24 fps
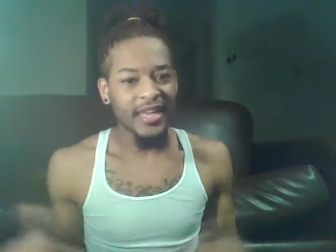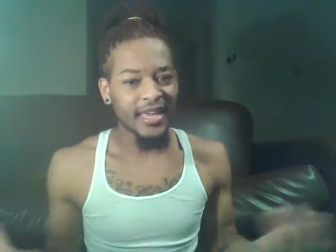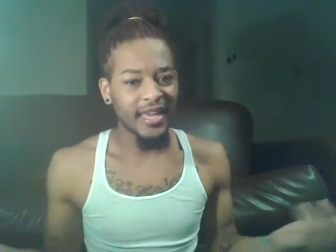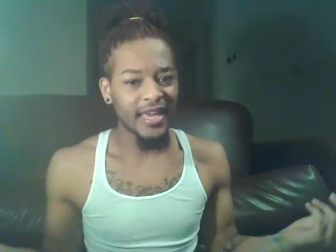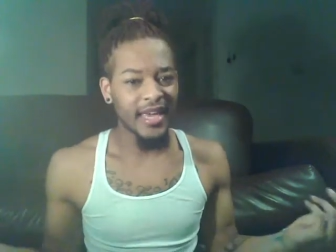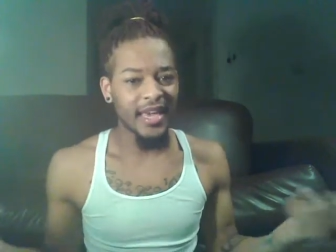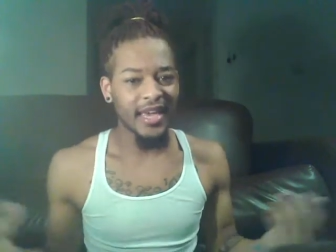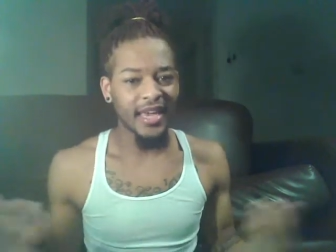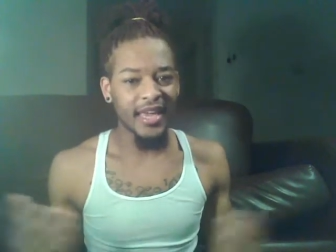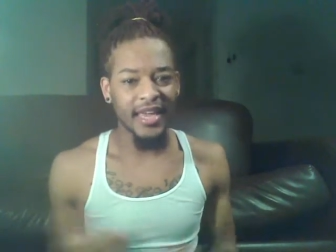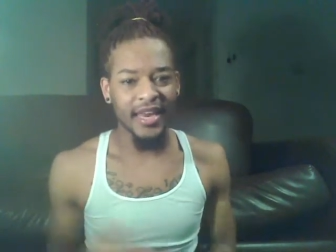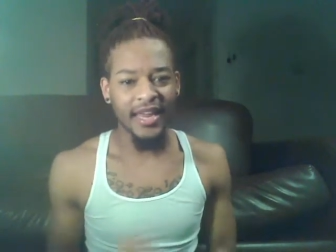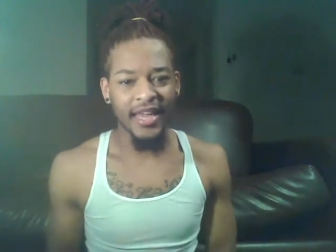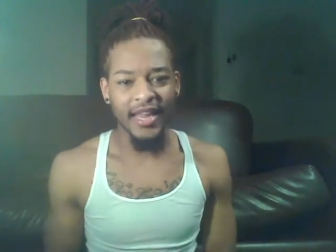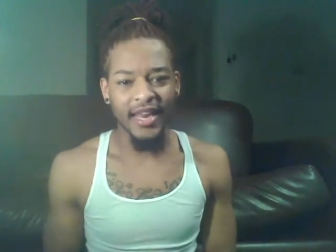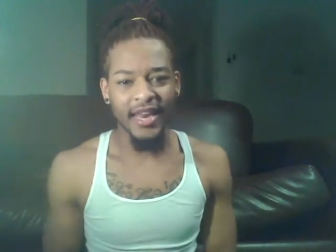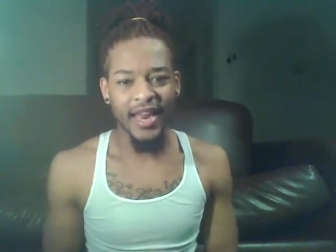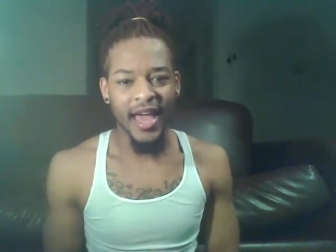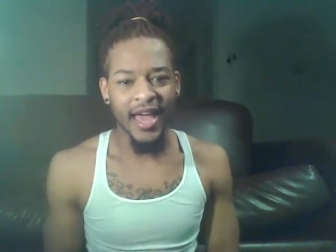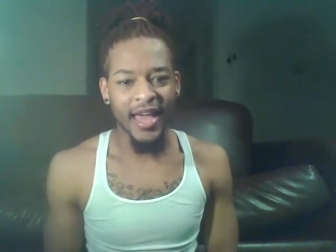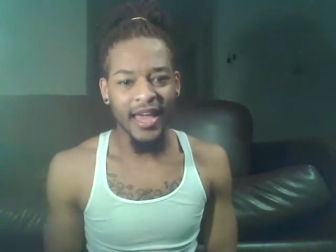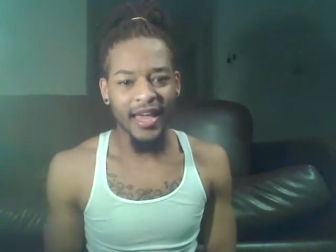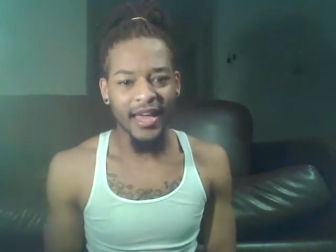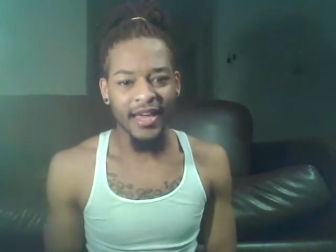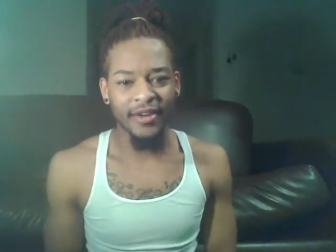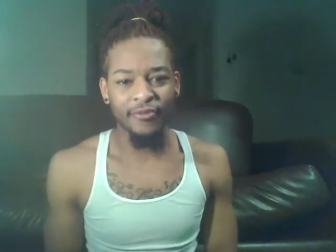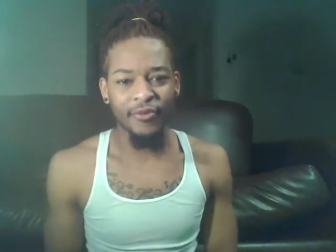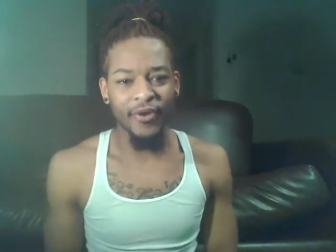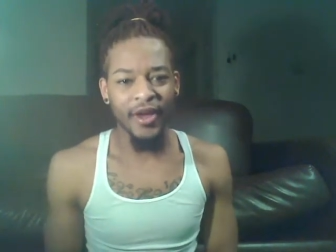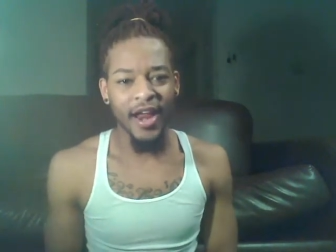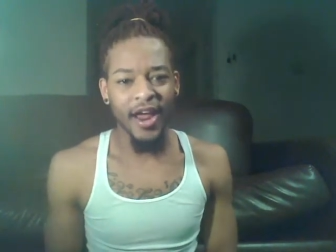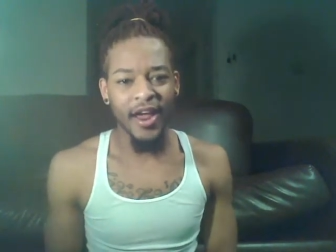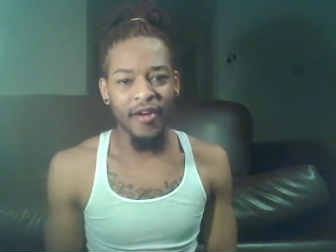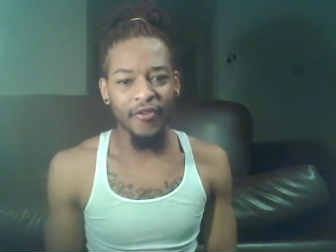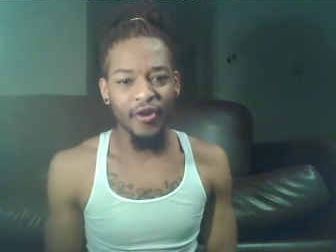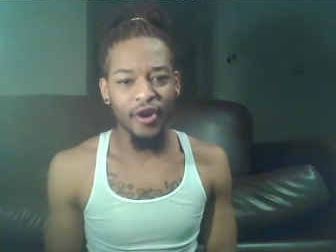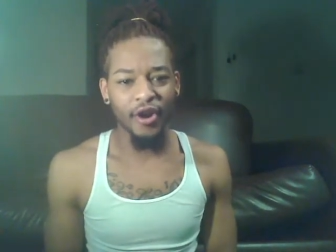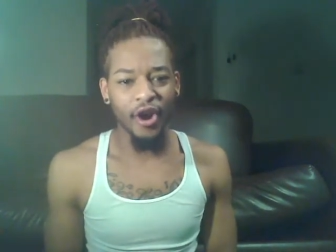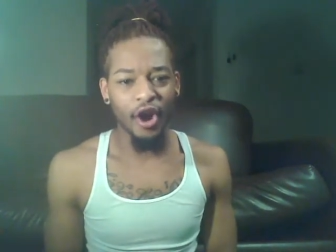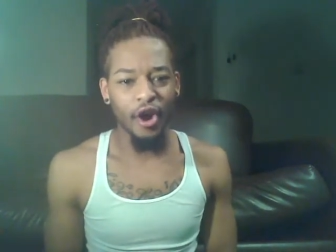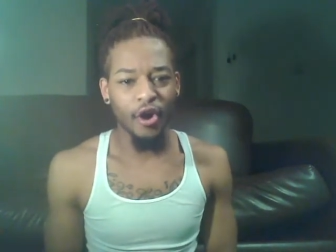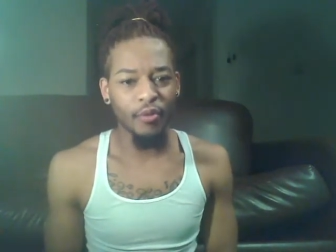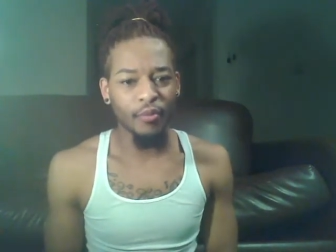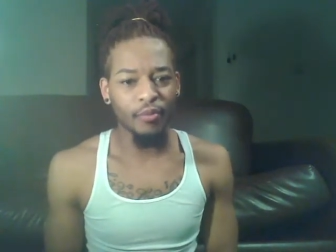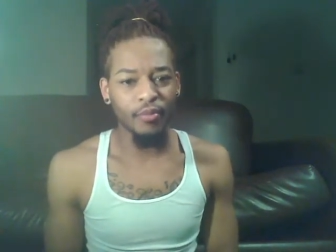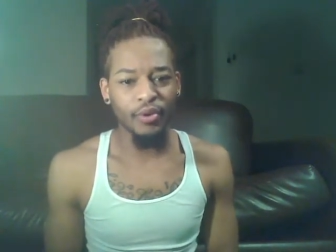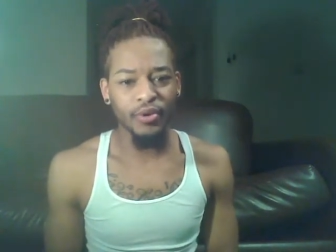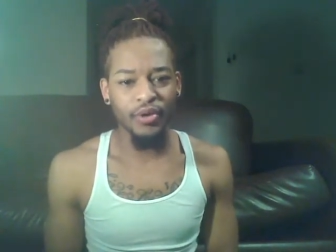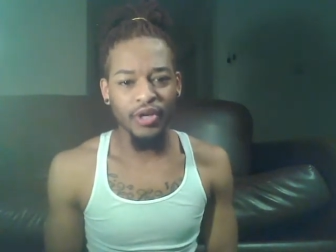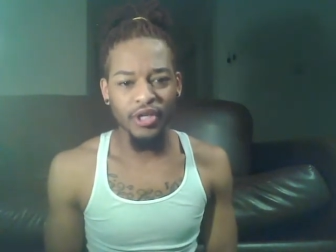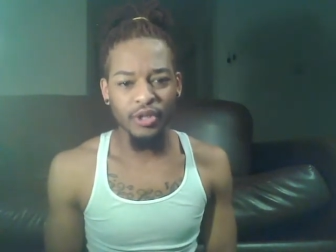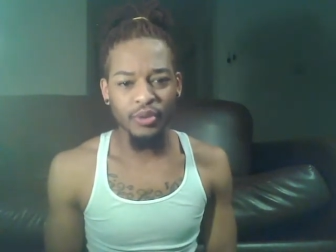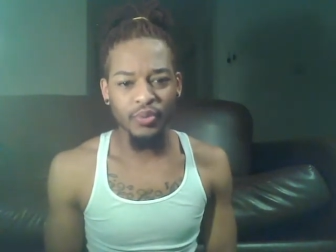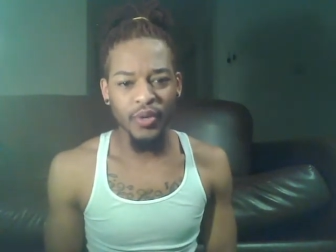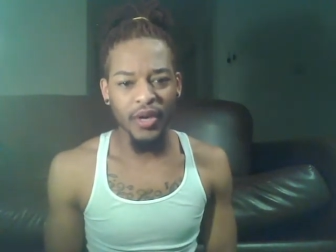kicking it, like, whatever, homeboys,